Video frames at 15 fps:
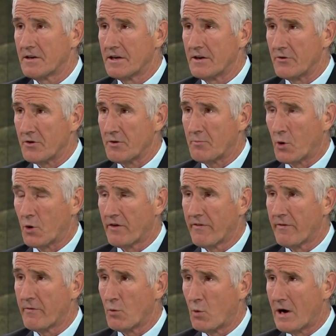He was supportive
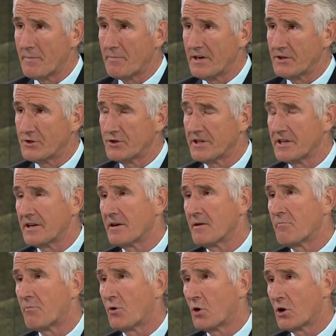of the Y P G,
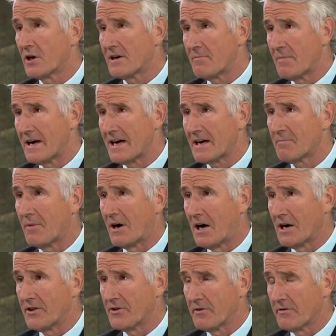pulling back
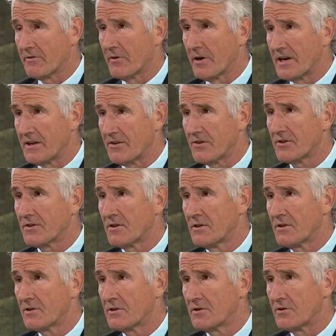behind the Euphrates,
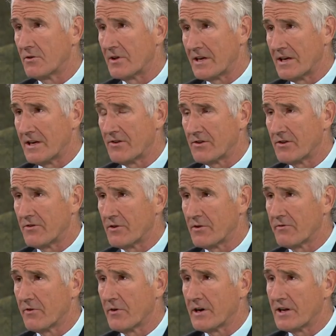to the east of the
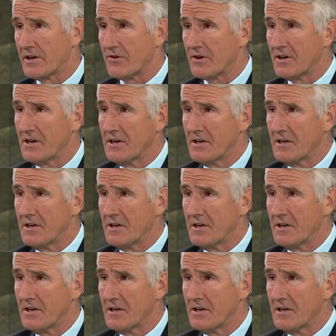Euphrates.